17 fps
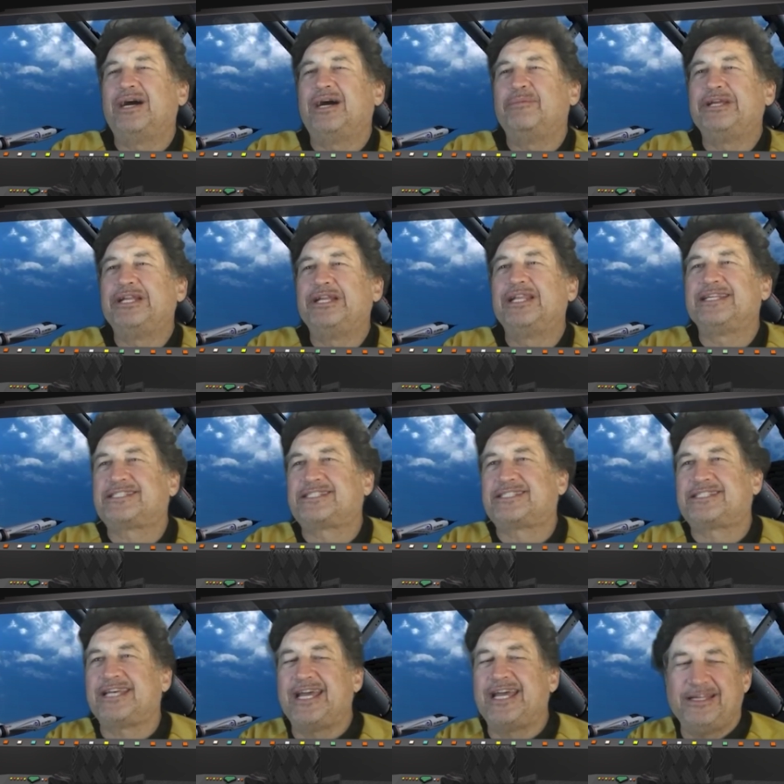I mean, let's
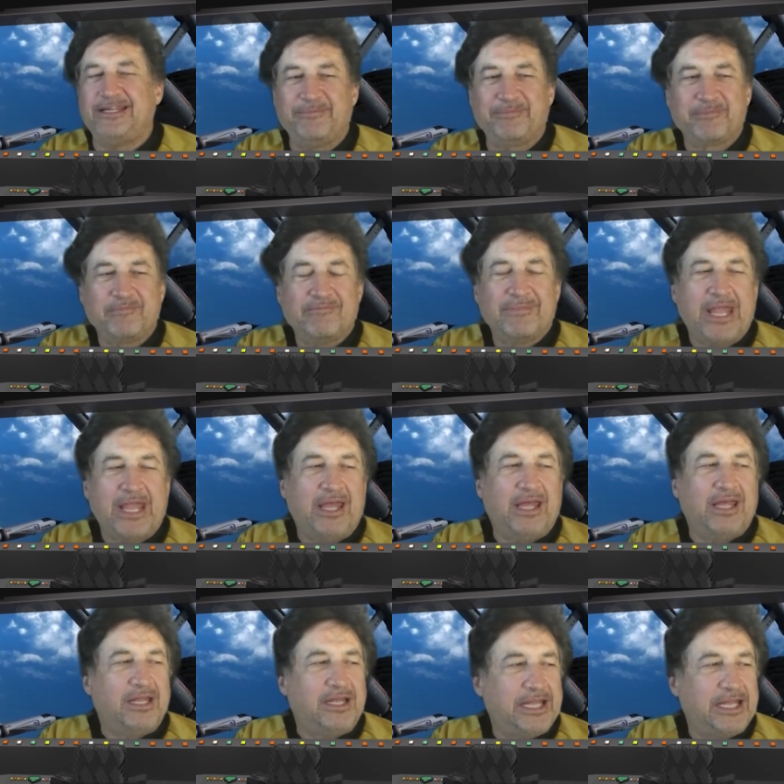say
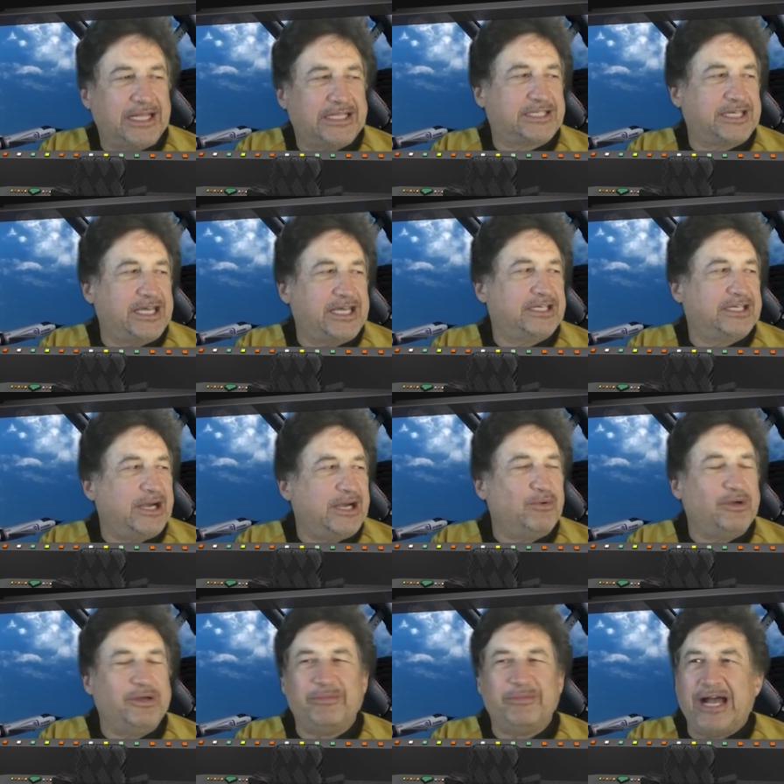that I
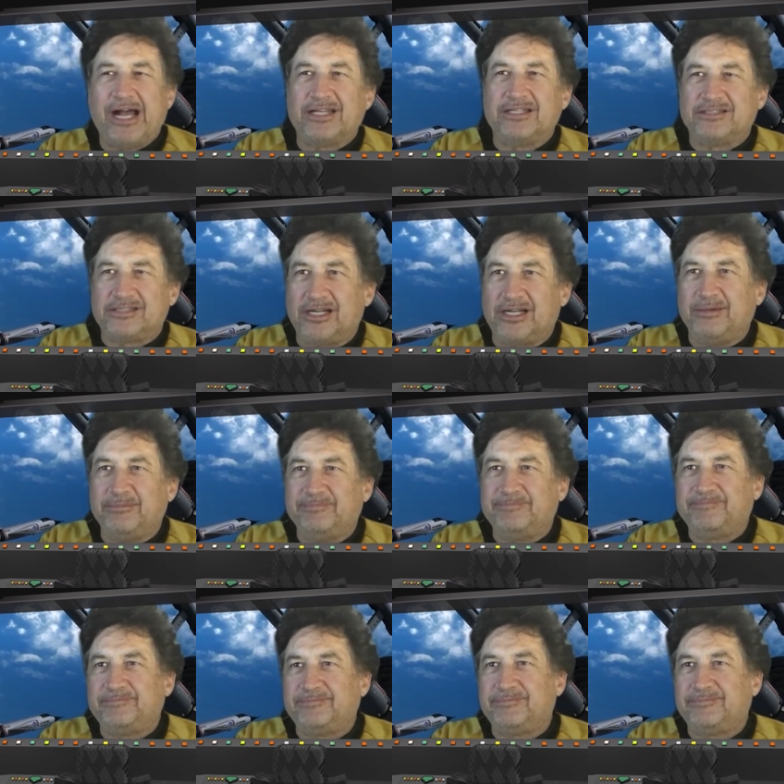went back in time
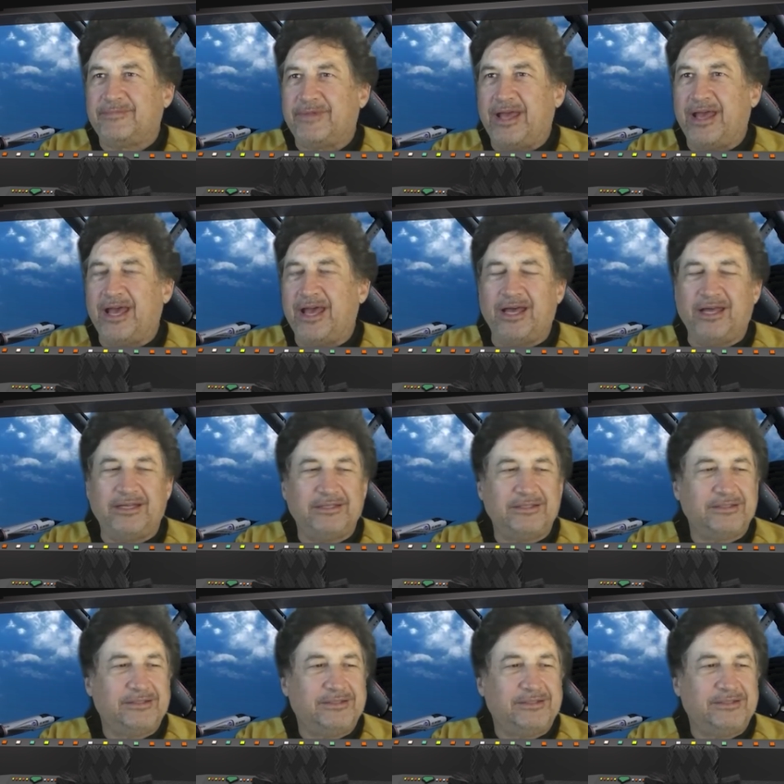and